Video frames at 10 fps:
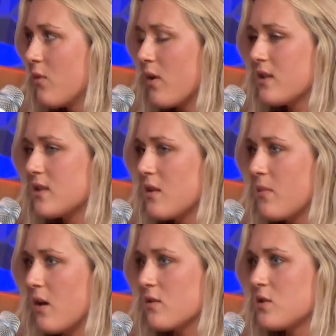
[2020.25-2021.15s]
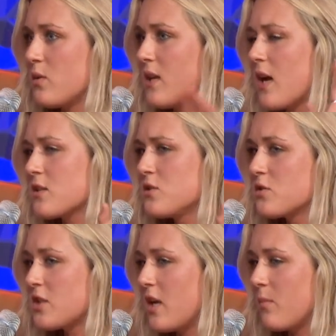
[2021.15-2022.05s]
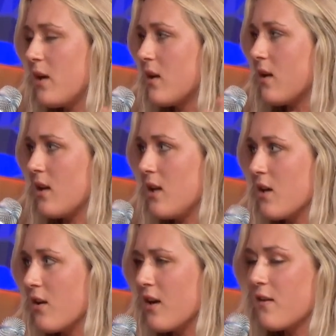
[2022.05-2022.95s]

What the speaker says: ranked in the males to a national champion in a year.